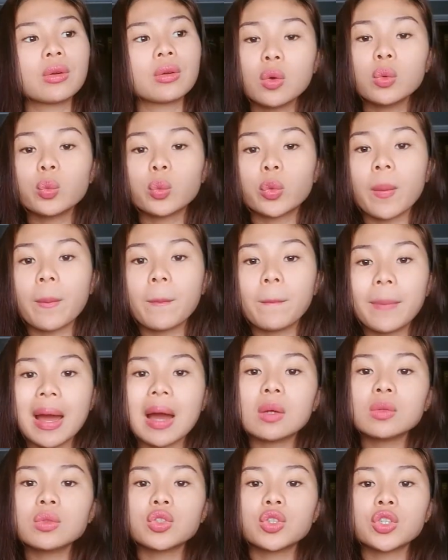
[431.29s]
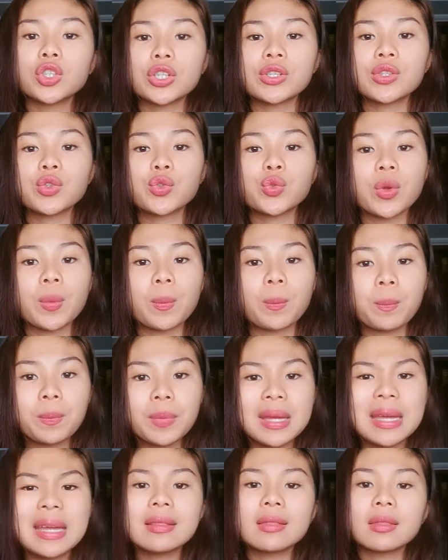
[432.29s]
If we don't, we're bound to
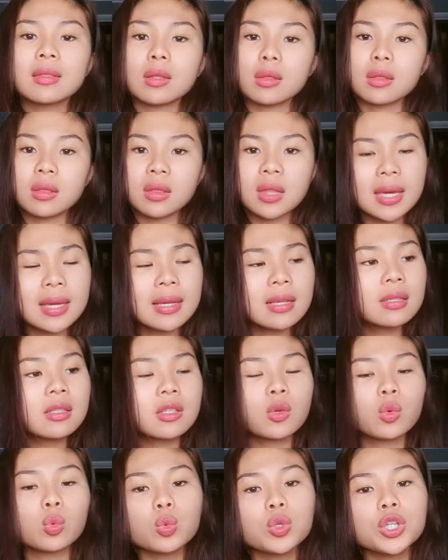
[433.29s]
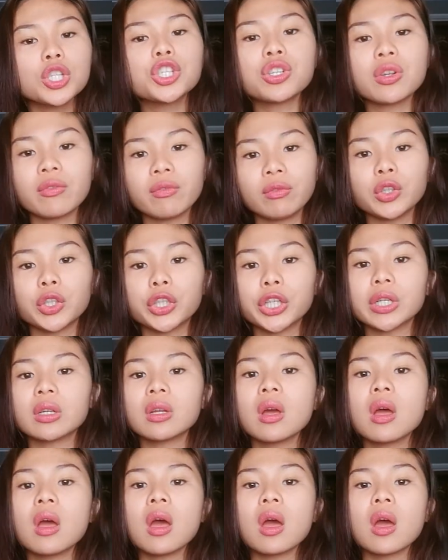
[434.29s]
just repeat the things that we should
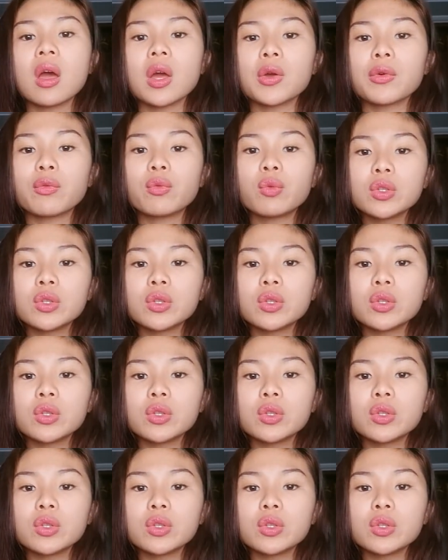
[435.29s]
have learned